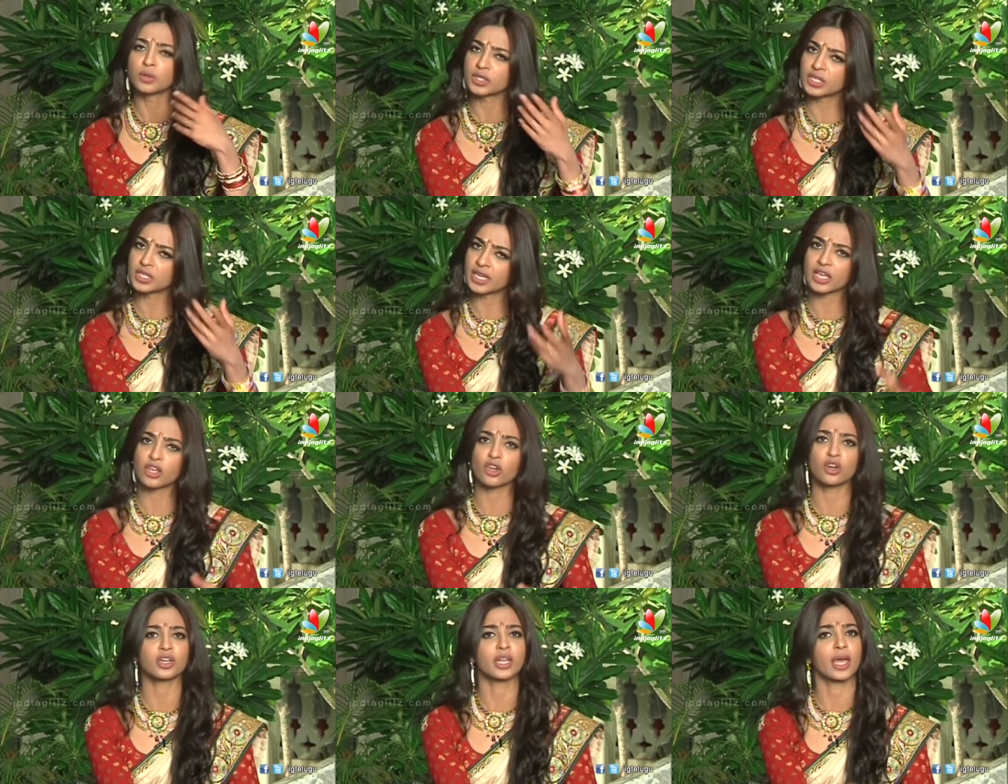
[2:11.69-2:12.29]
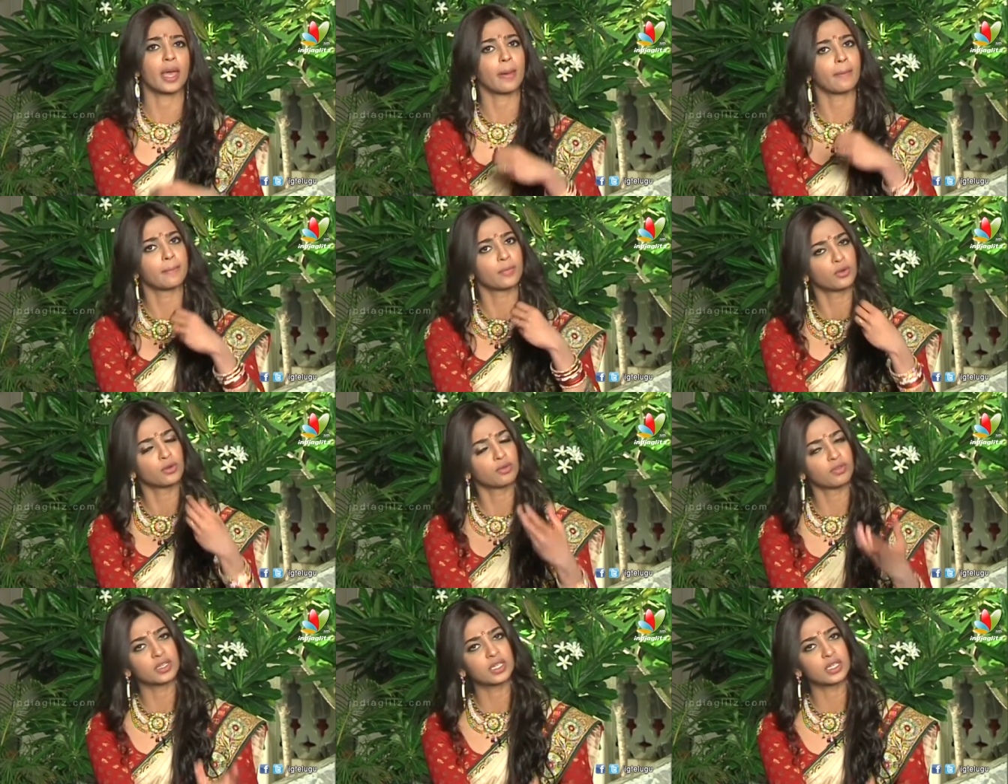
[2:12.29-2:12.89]
take your time,
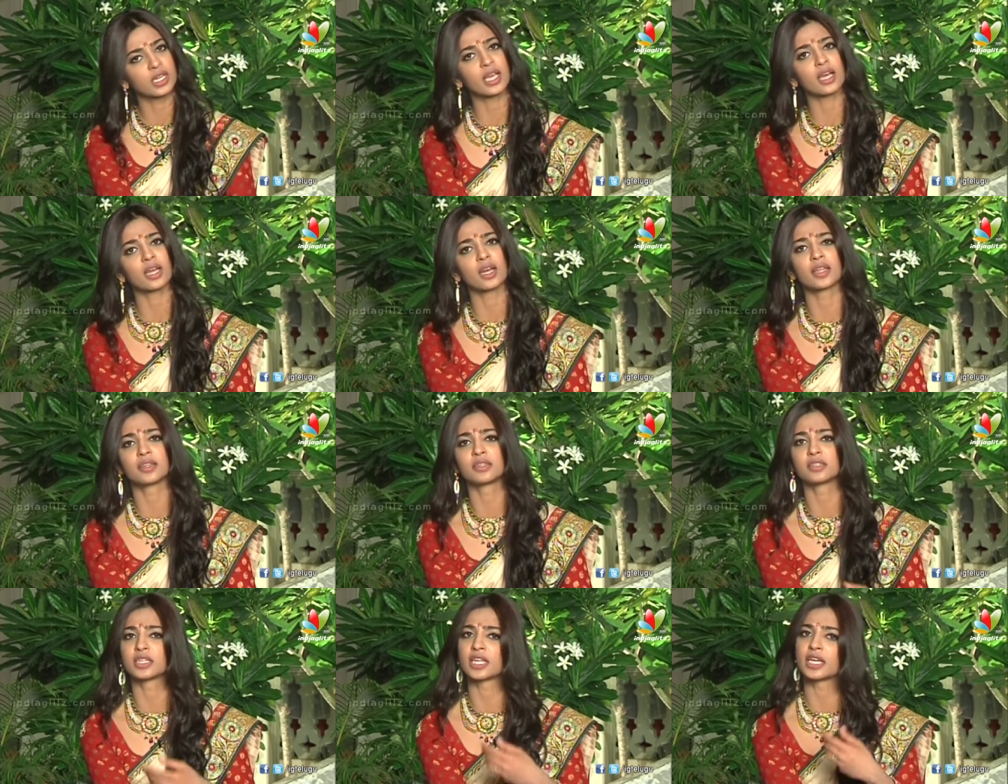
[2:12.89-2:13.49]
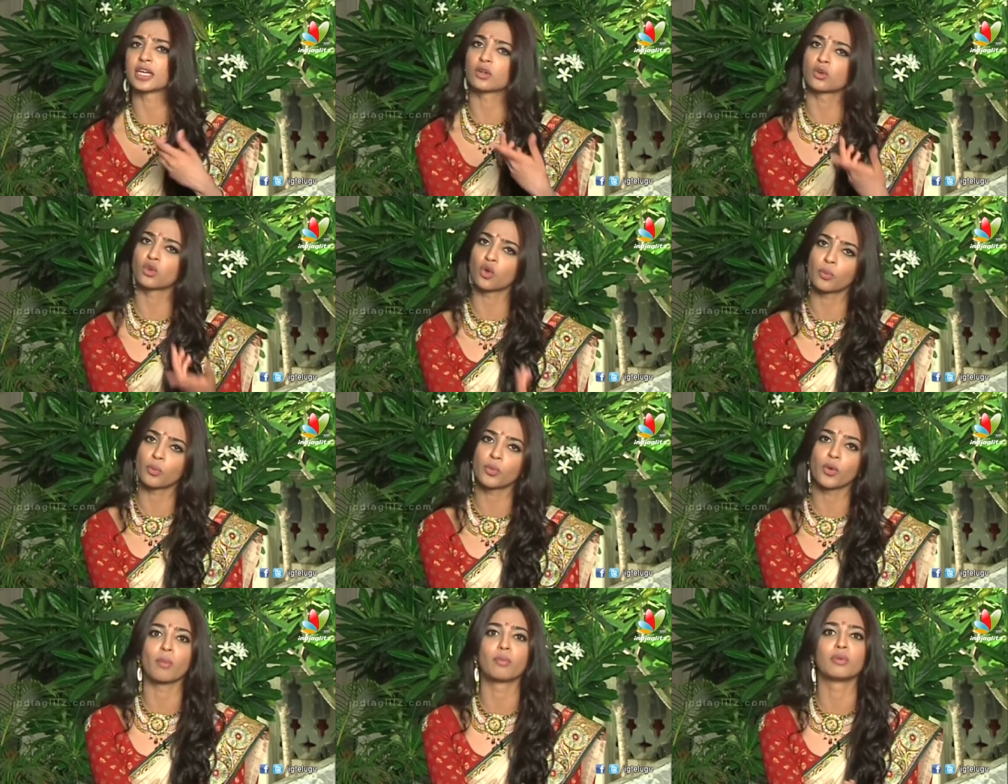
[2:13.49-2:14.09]
you will take another take, no
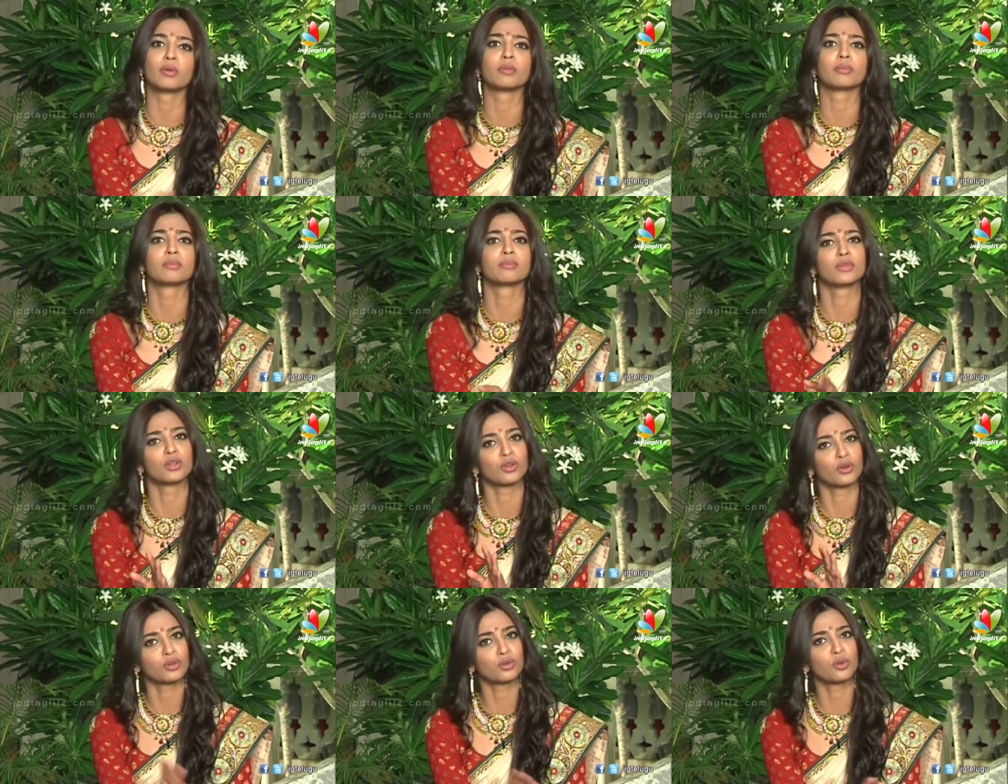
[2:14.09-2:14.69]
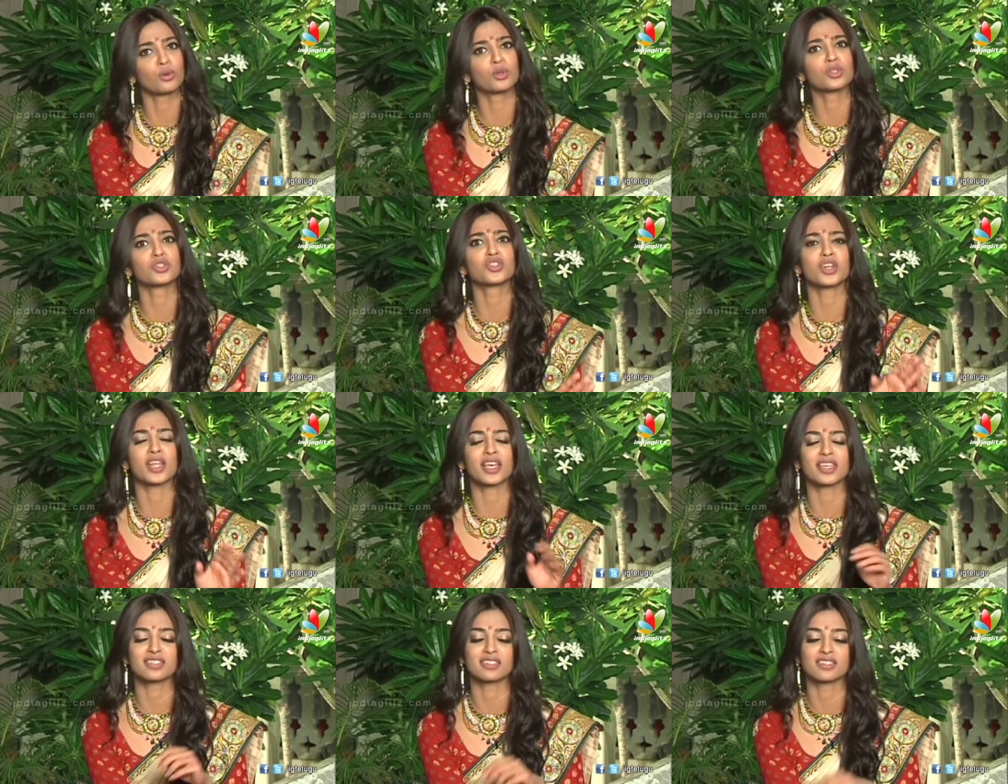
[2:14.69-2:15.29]
problem, you know, no
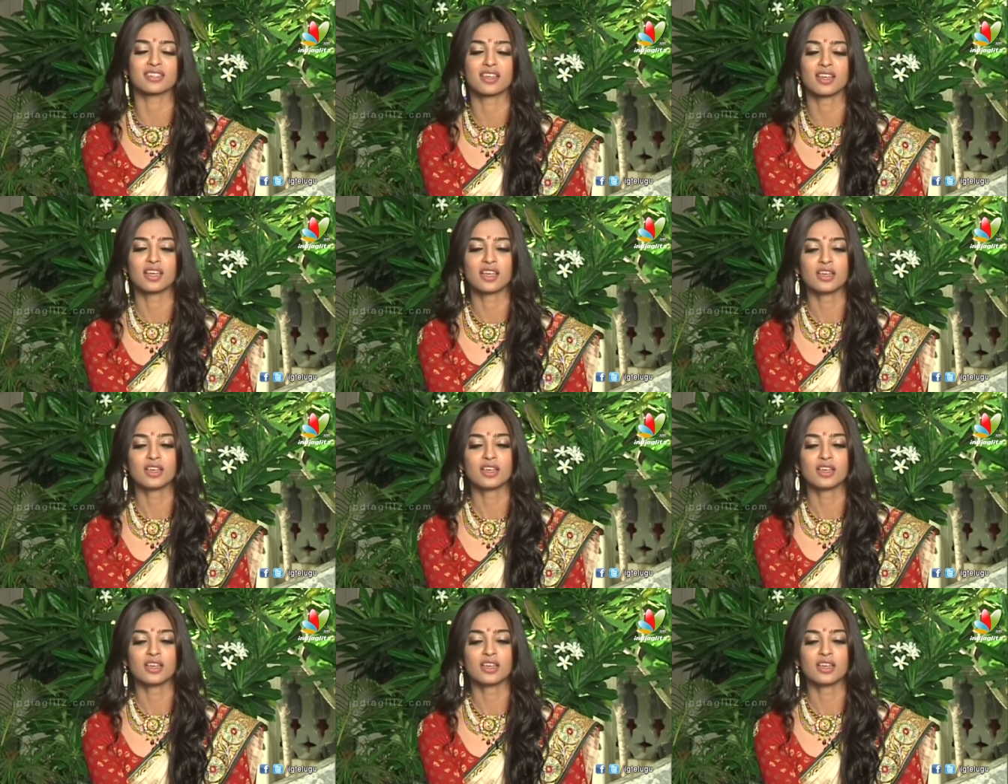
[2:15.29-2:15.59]
stress.